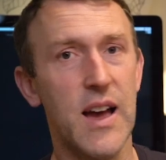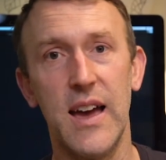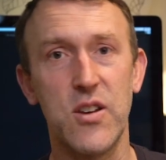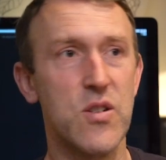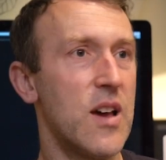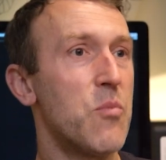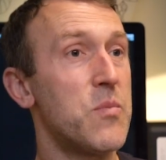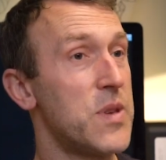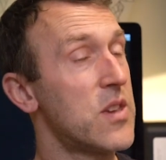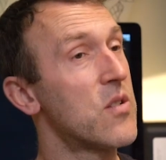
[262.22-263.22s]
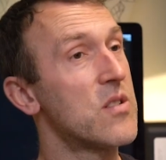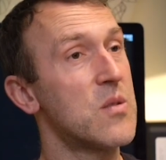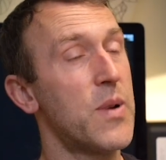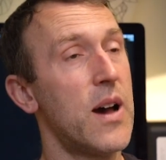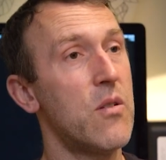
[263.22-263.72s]
I couldn't help but be
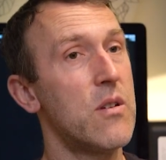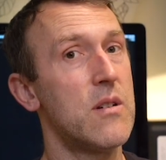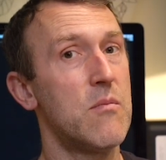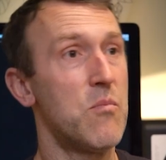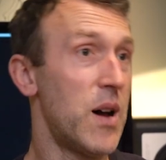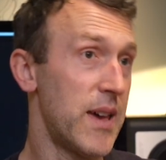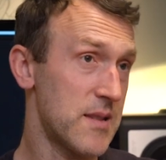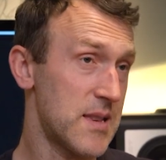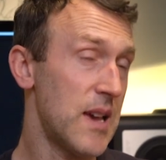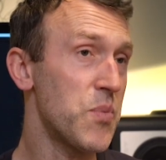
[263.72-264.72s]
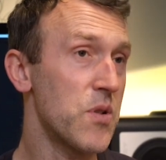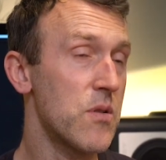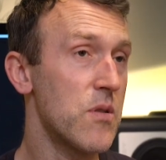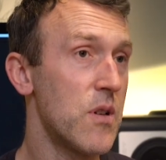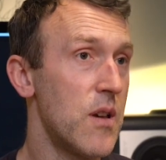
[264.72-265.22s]
curious about buying a
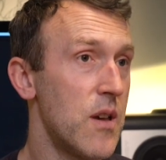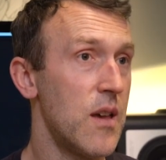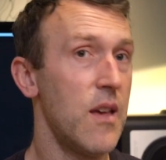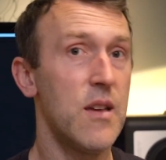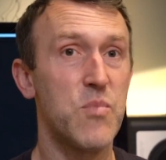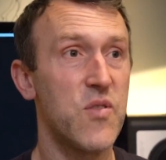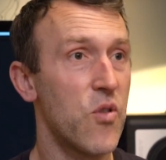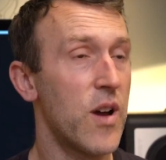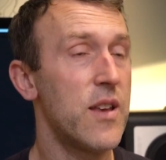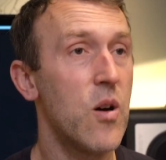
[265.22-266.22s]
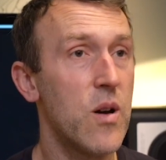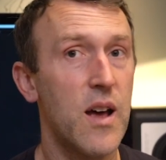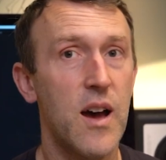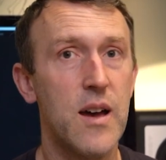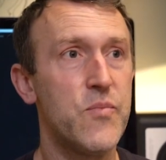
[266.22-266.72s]
sampler. And before I know
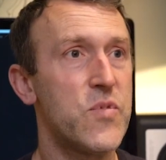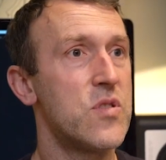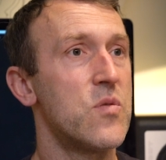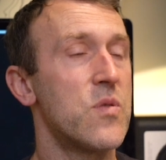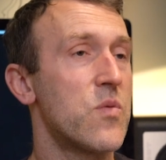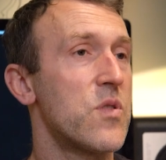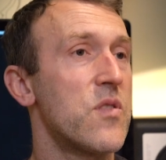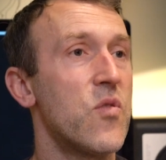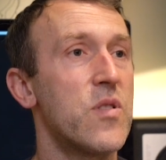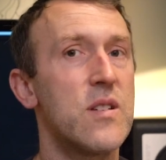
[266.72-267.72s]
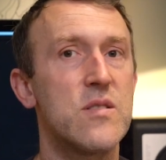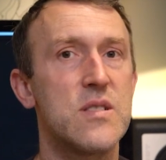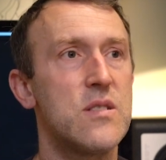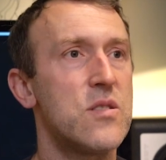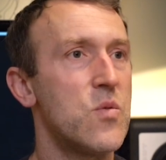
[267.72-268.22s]
it, I'm 2 or 3 or 4
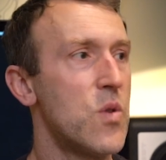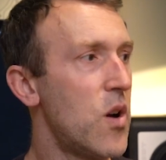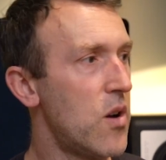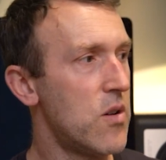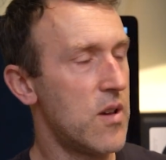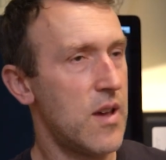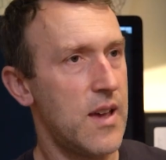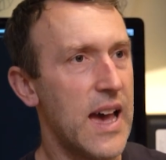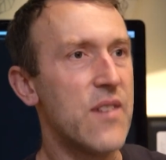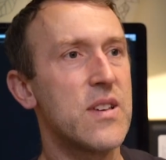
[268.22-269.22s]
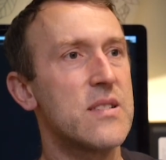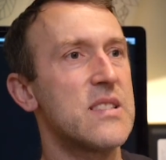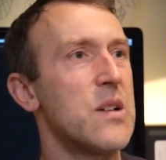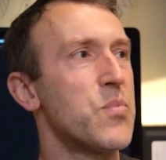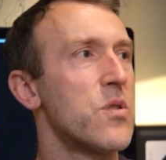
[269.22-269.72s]
years into having a
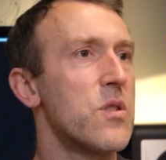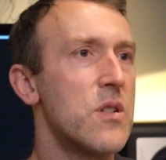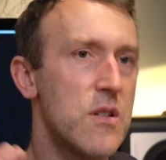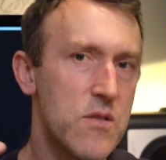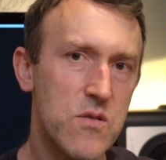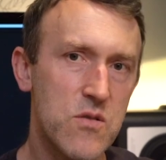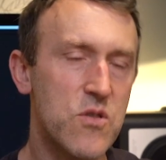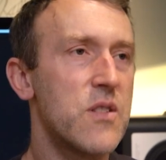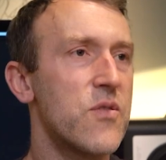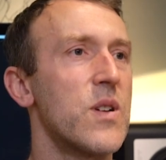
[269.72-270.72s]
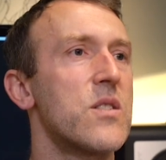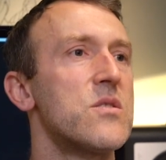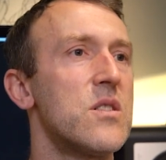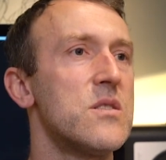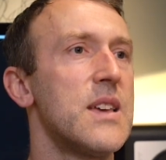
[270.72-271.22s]
sampler, looking for
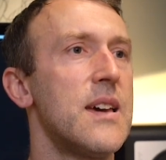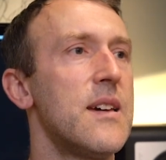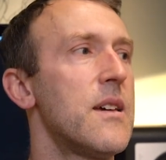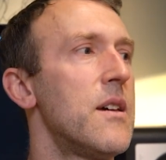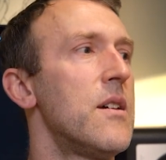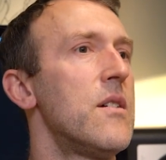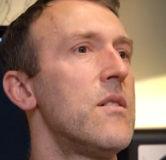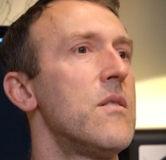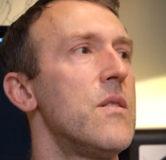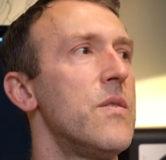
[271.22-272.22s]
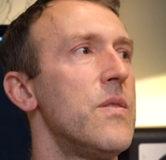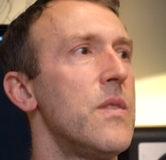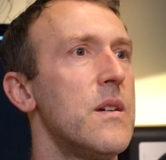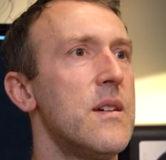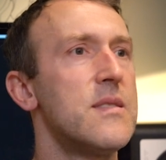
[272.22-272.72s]
records all day.
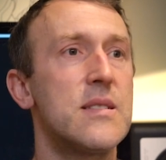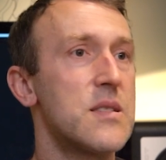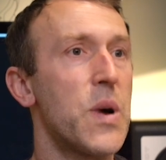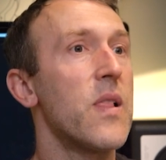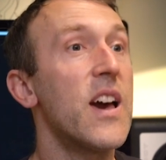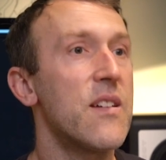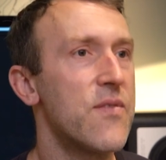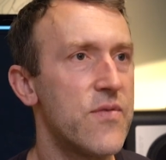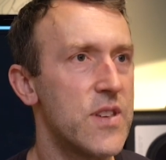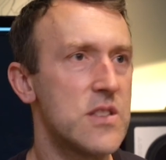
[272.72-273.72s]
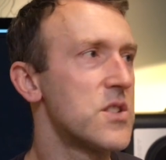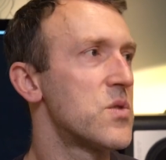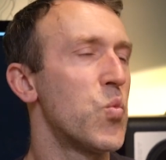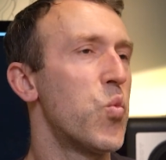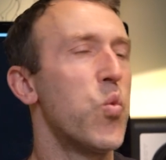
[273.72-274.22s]
This is my life. This is
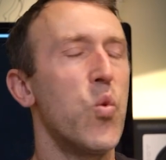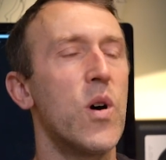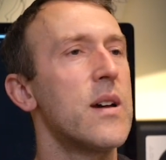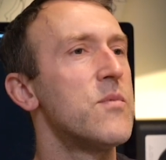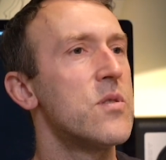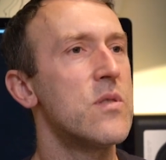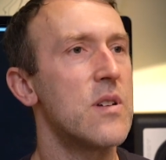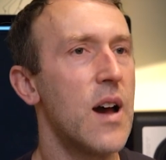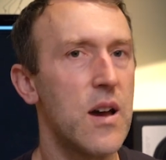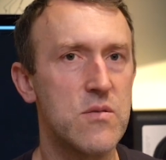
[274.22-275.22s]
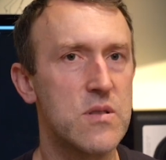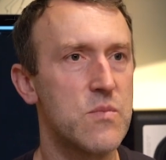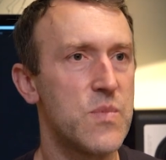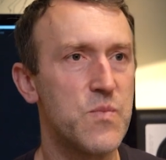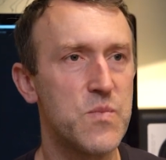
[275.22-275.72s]
just what I'm doing. I
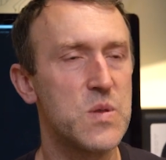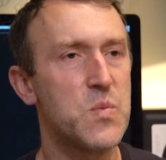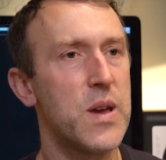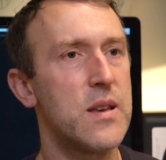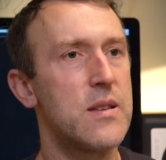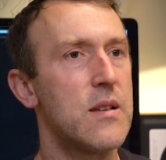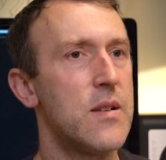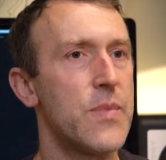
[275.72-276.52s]
spend